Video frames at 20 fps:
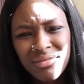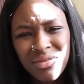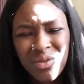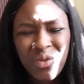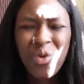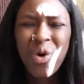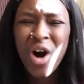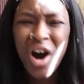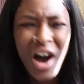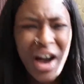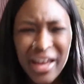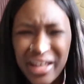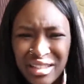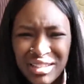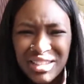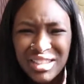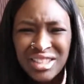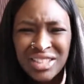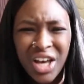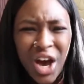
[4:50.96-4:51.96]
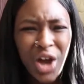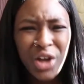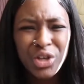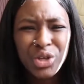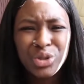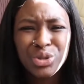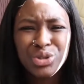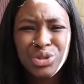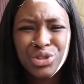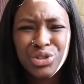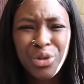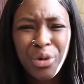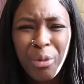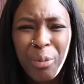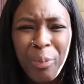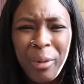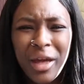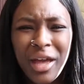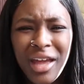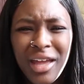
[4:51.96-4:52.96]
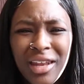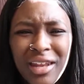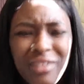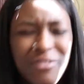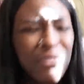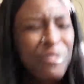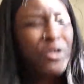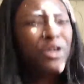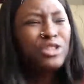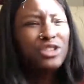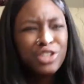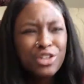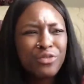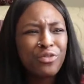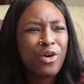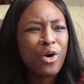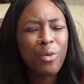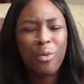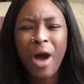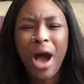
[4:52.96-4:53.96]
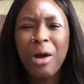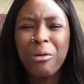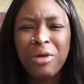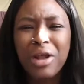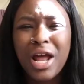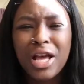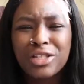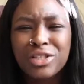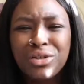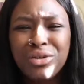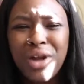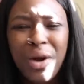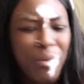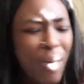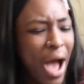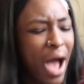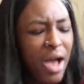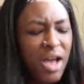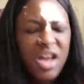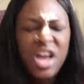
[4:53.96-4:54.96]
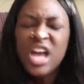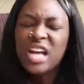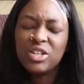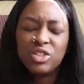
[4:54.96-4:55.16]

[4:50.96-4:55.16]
What? Are you stupid? First of all, why would I do that? Why?